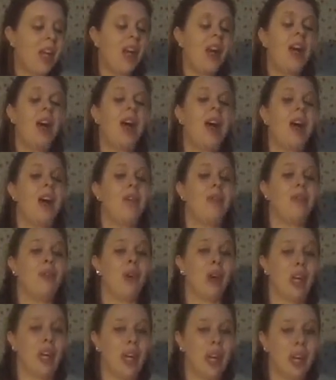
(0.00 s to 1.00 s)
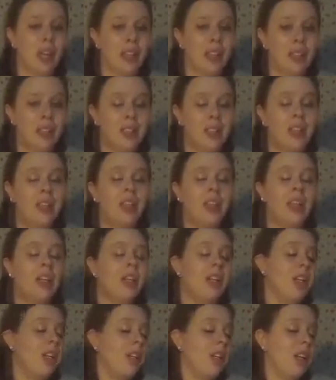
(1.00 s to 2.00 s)
I have 4 kids.
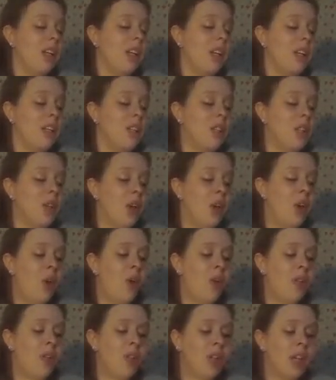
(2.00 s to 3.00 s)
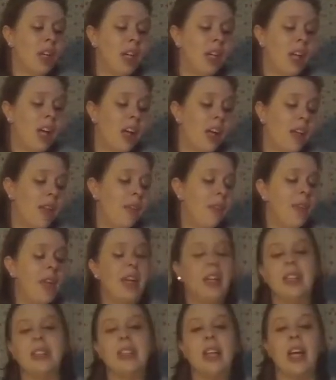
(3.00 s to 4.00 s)
So during
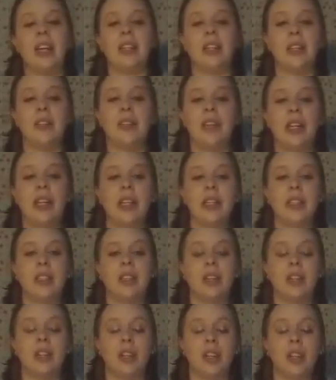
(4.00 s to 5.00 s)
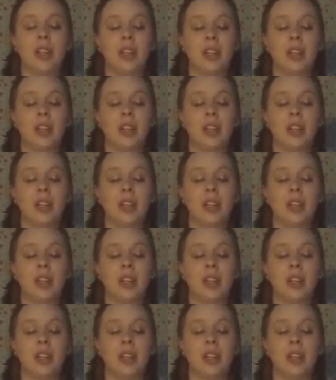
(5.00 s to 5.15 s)
these activities, or